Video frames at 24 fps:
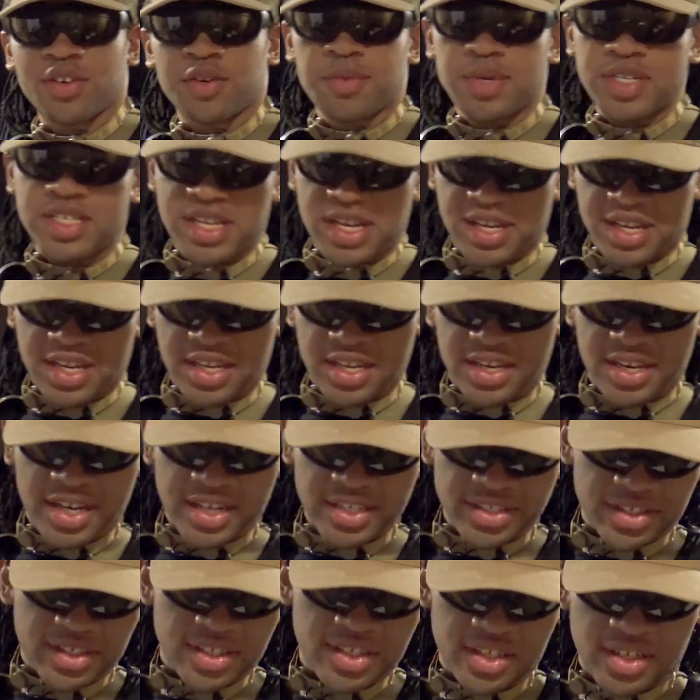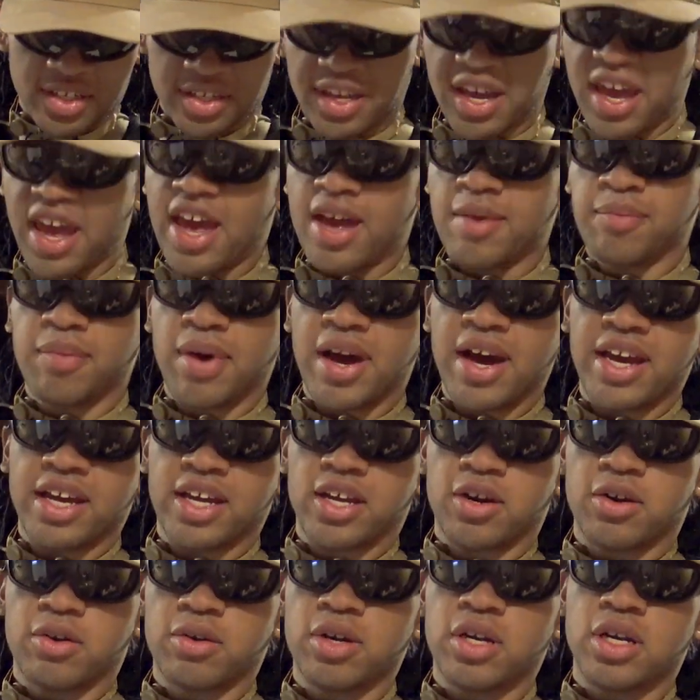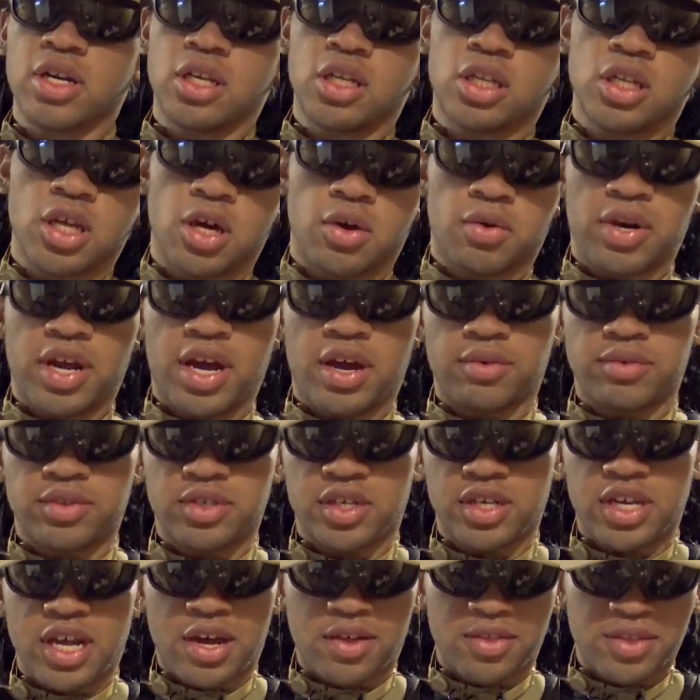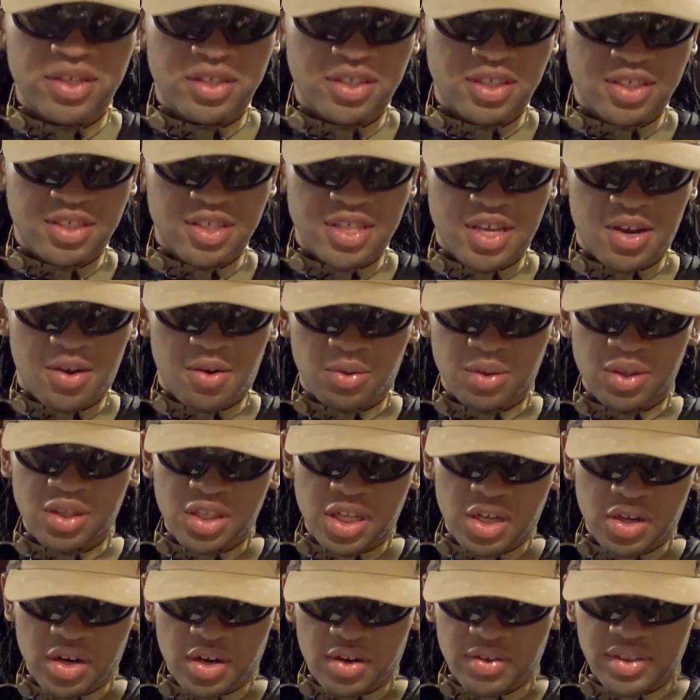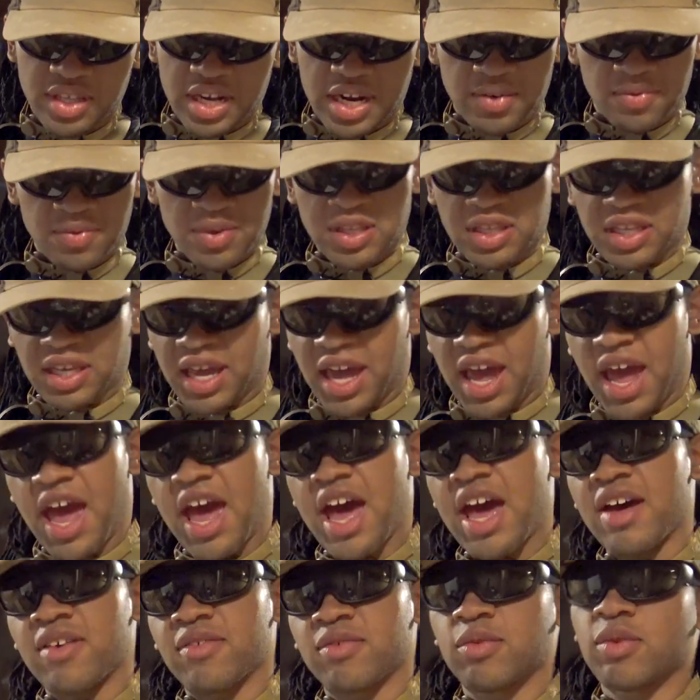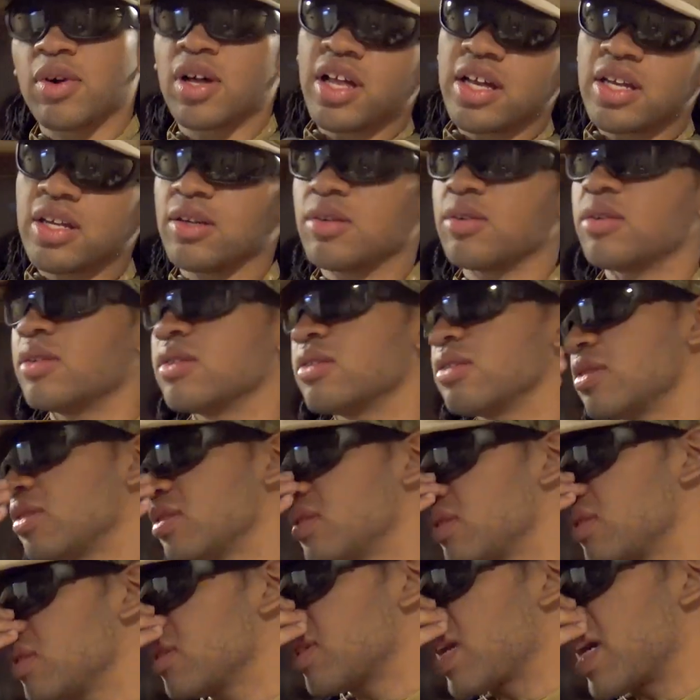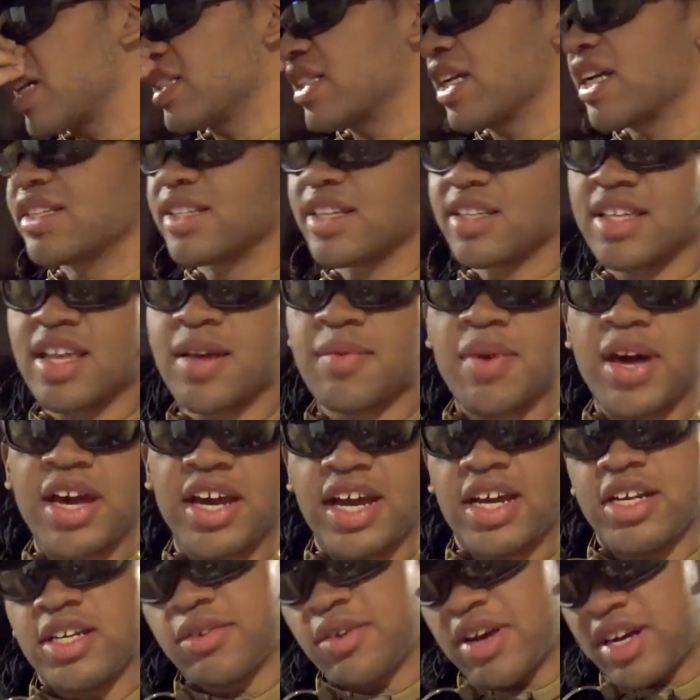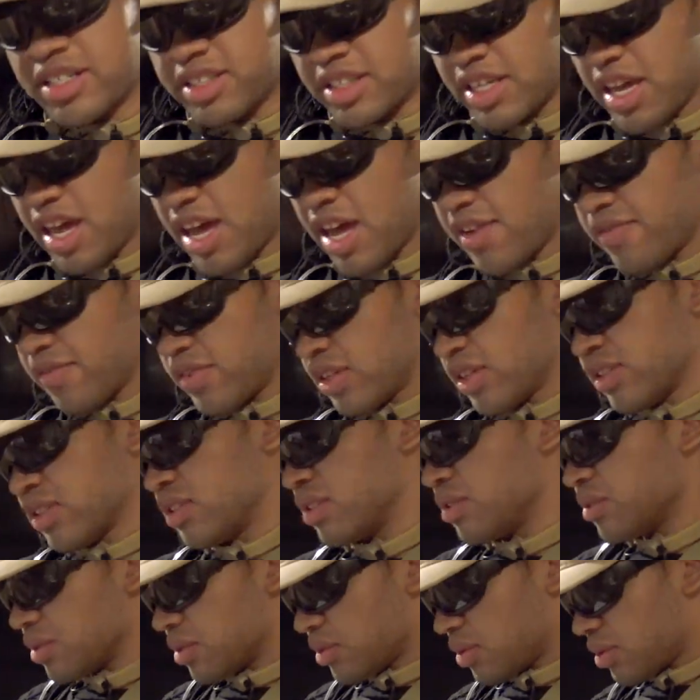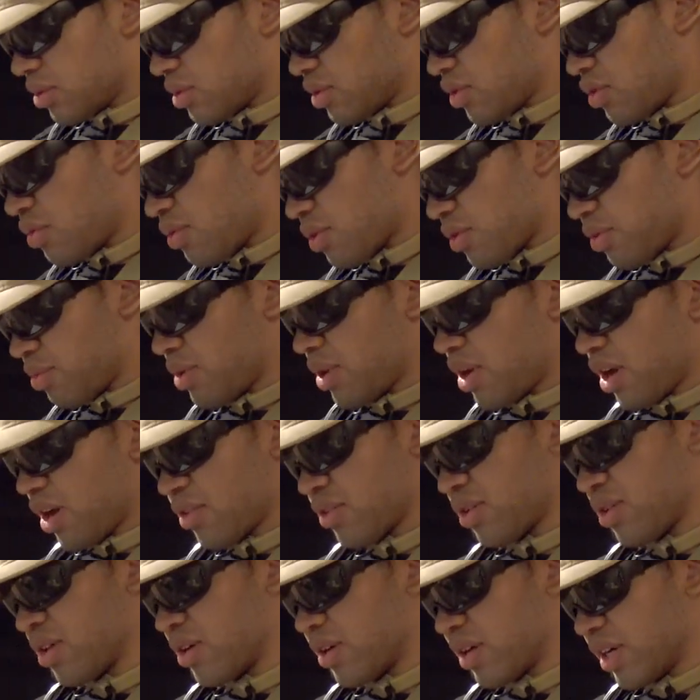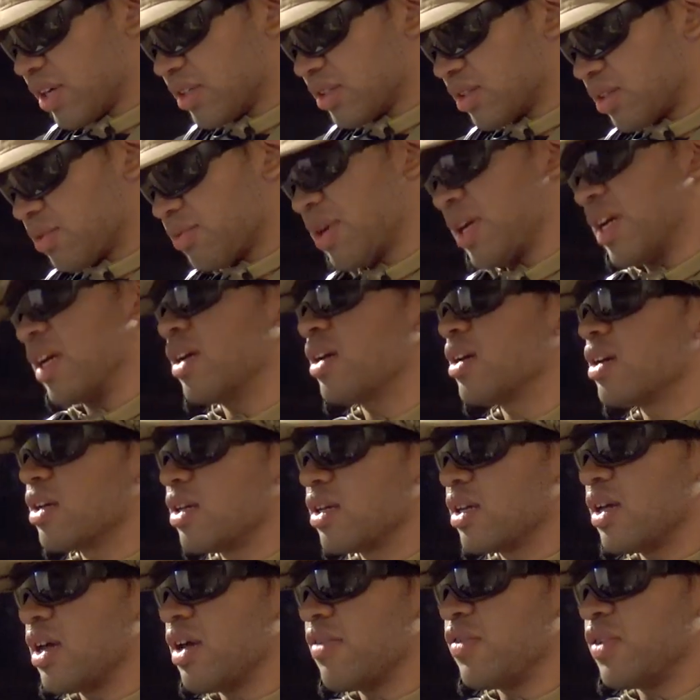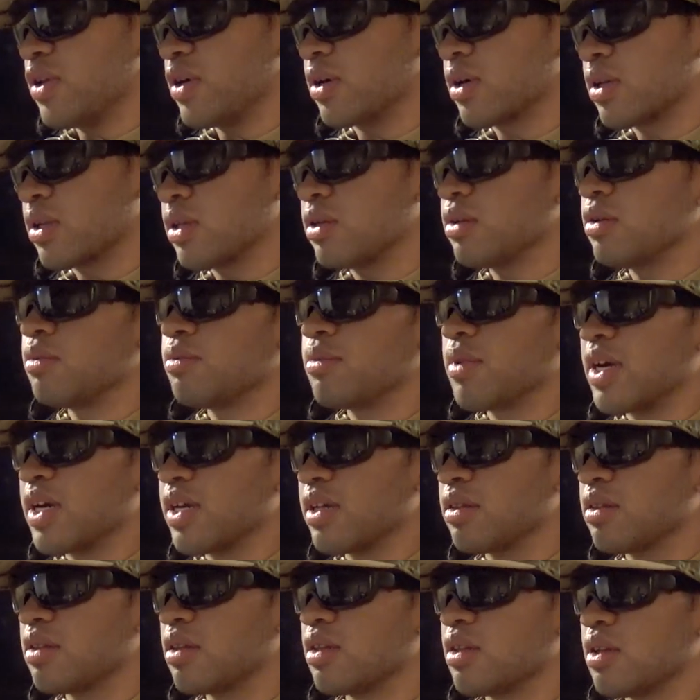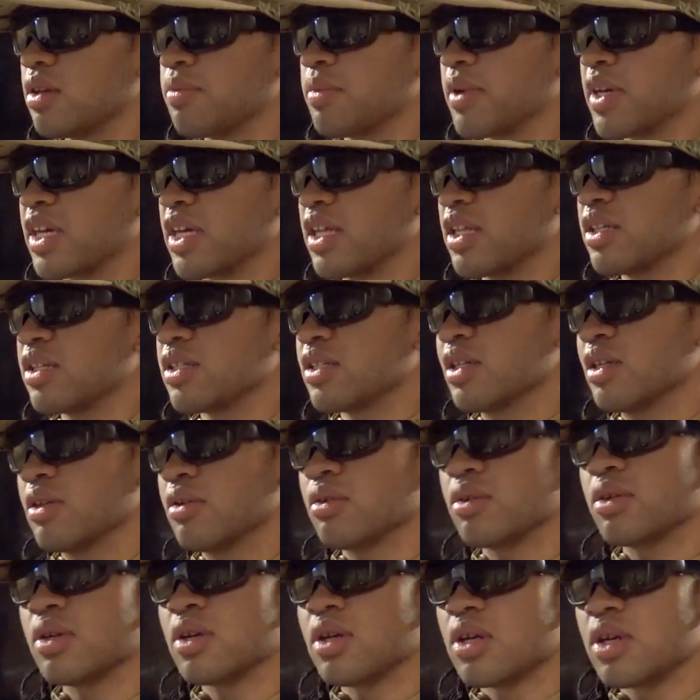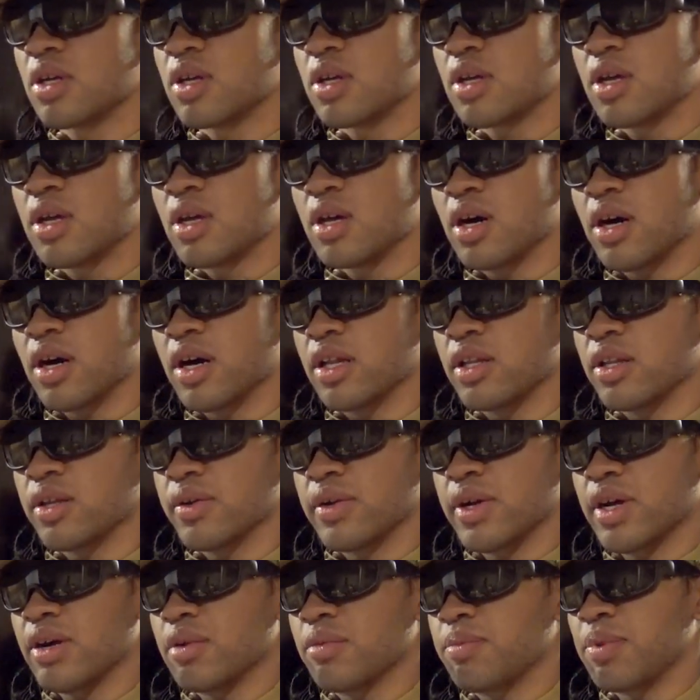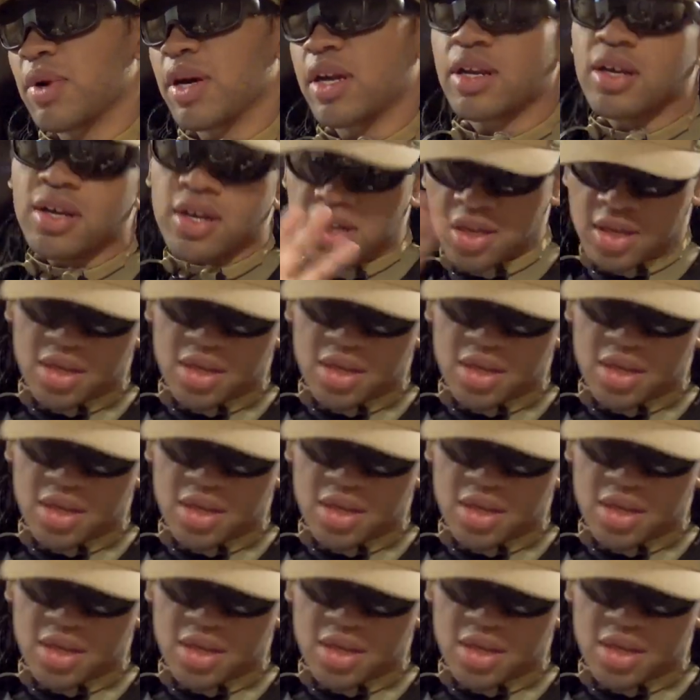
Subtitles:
we're going to be taking a nice good look at my current loadout. Now, this is the only loadout that I really have. Well, I do. Scratch that. I take that back. I do actually have two or three other loadouts. Three, if you include my ghillie suit loadout. But